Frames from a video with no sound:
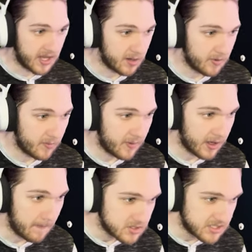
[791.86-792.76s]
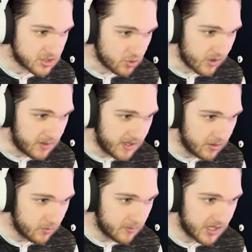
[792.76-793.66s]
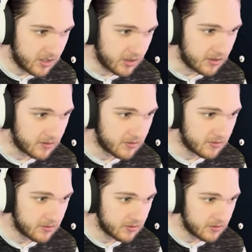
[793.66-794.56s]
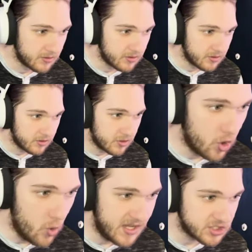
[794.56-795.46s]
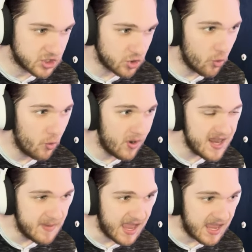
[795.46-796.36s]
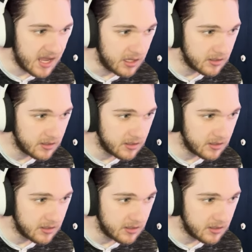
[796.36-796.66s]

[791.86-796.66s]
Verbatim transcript: it, I'm gonna make it. Is that screaming? What am I hearing? Who is screaming?